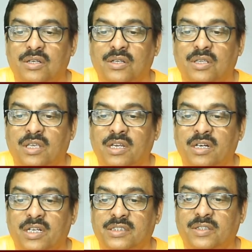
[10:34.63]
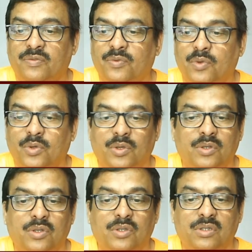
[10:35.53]
King takes f4,
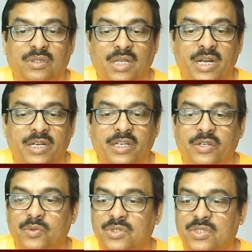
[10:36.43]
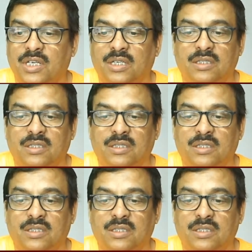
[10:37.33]
knight e2 check,